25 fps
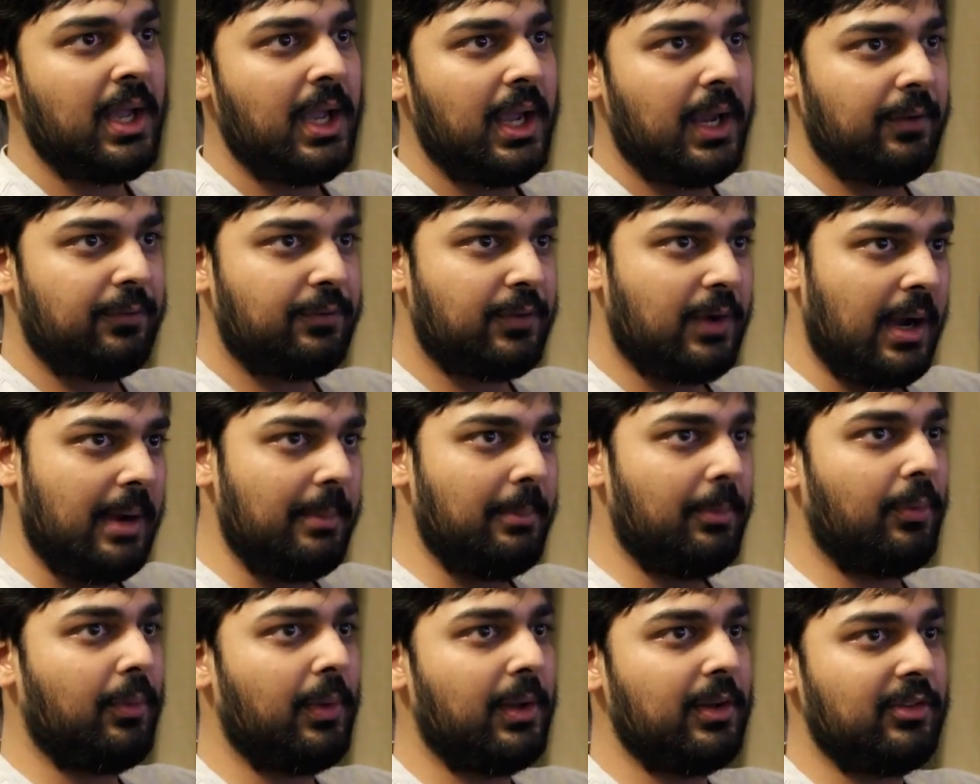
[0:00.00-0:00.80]
If
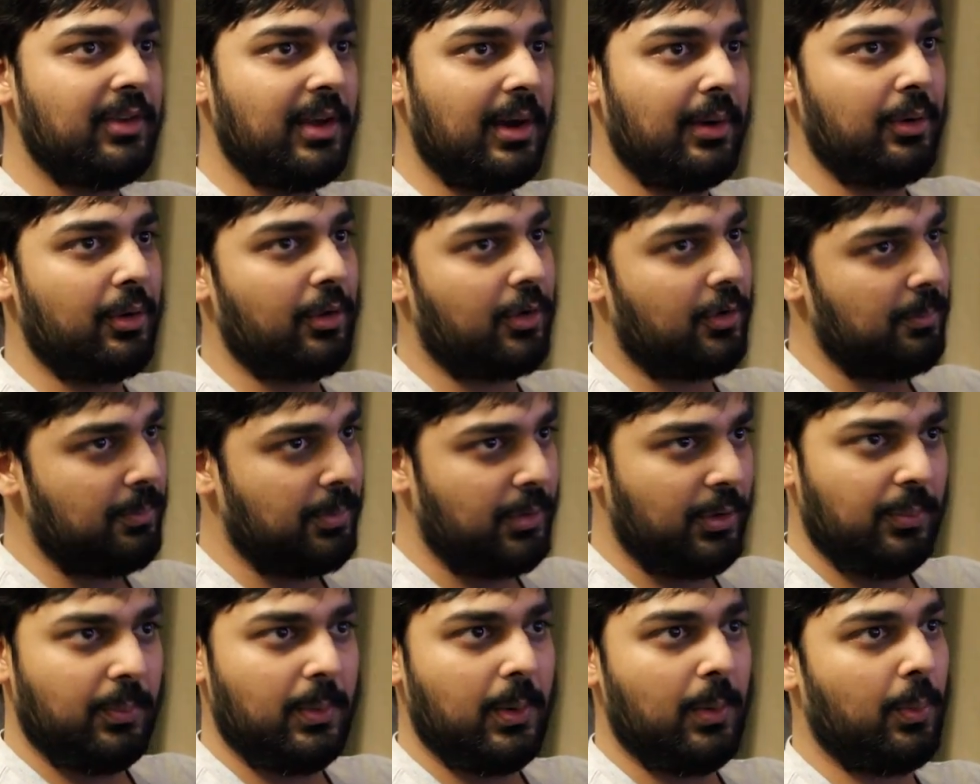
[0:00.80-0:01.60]
timer runs out, your
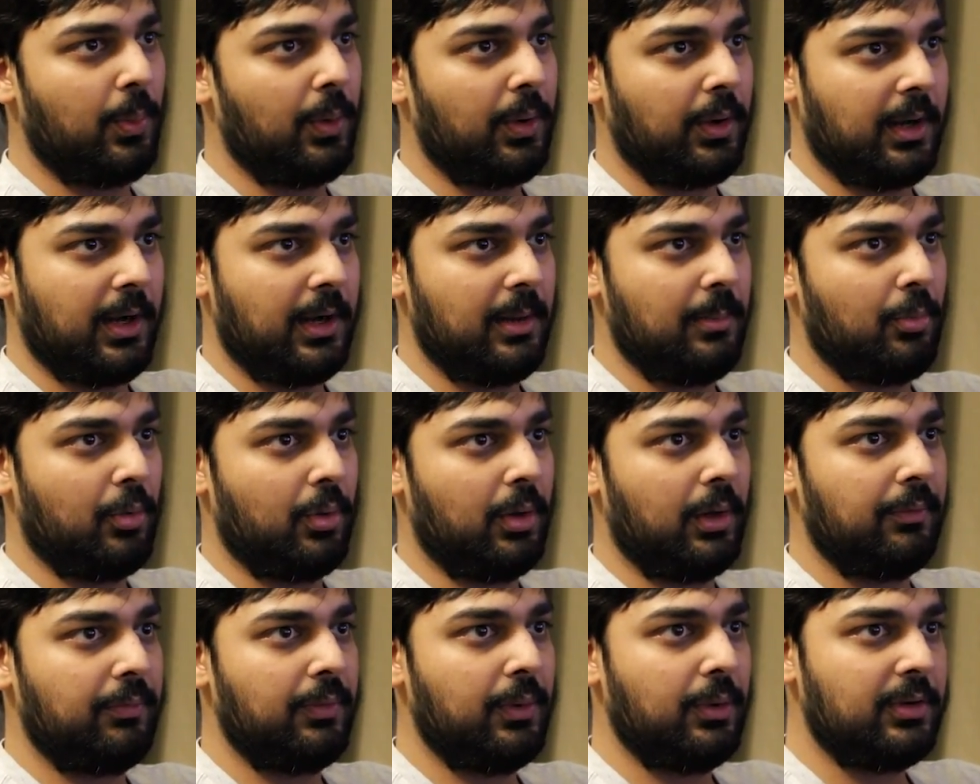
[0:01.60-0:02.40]
computer won't work
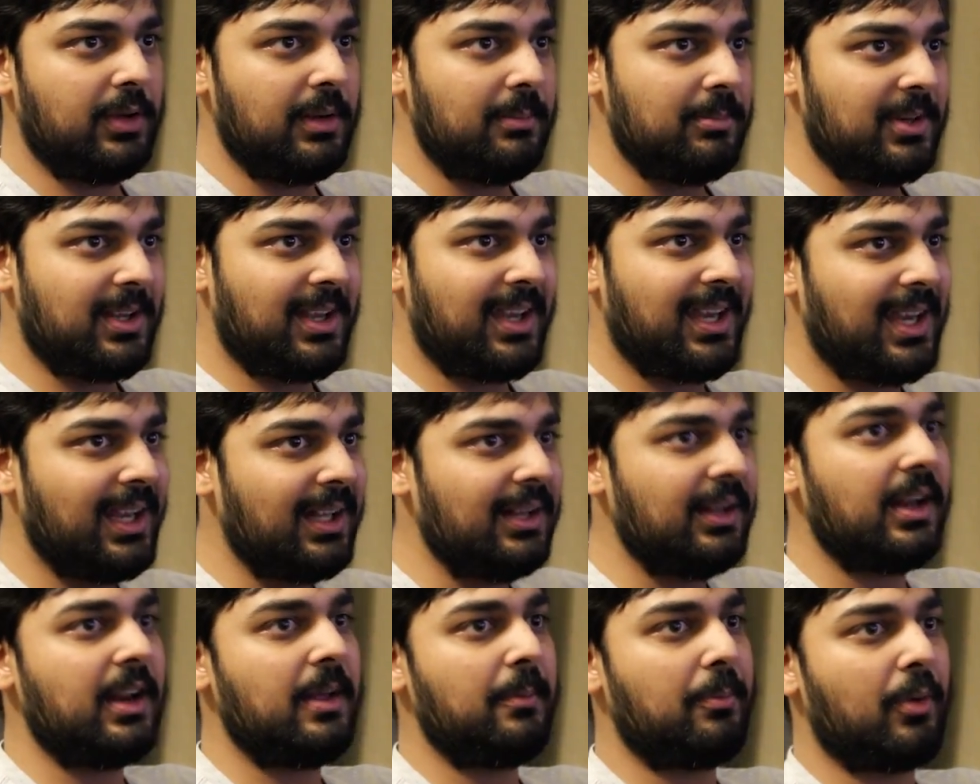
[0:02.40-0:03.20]
anymore. If you attempt to
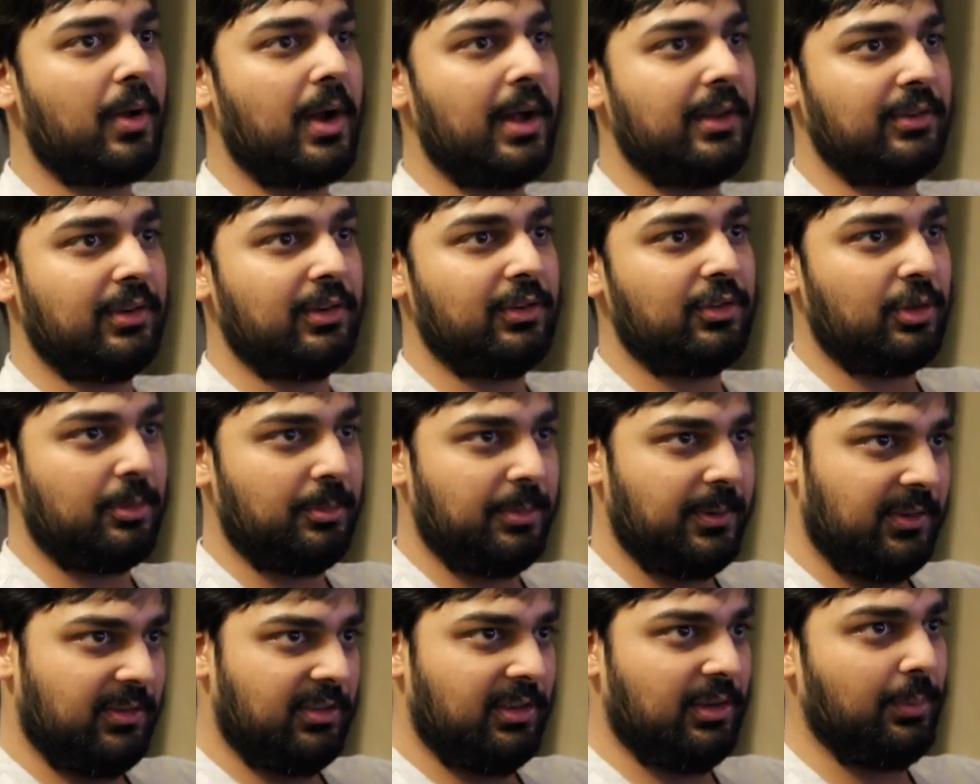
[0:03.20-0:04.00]
kill any process, your
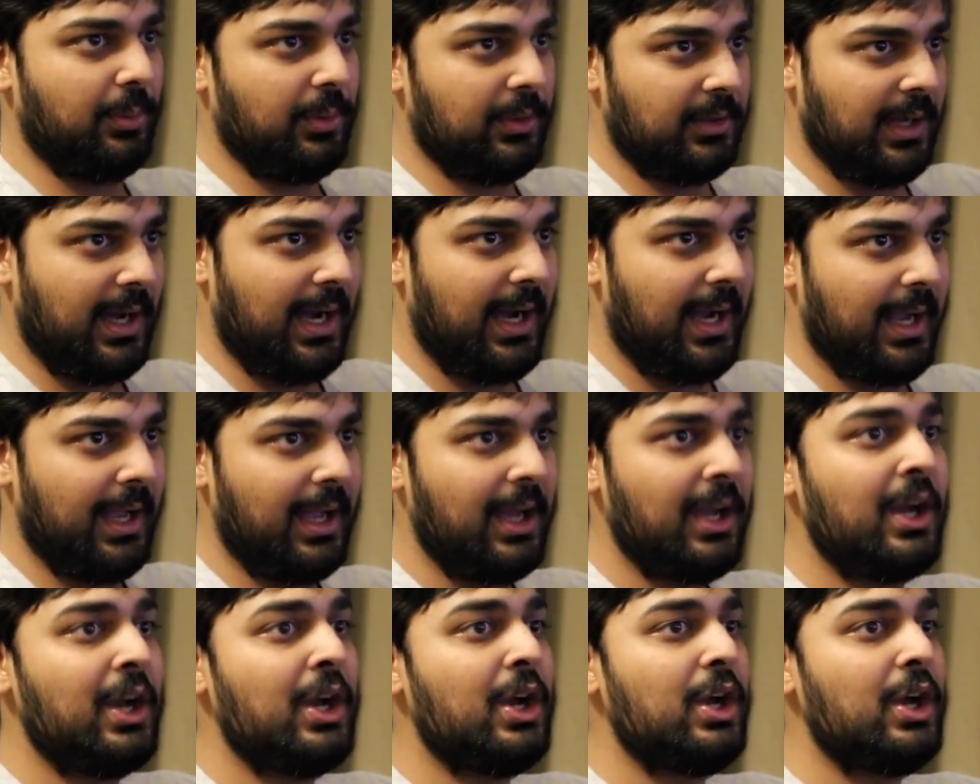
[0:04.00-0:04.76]
PC will die.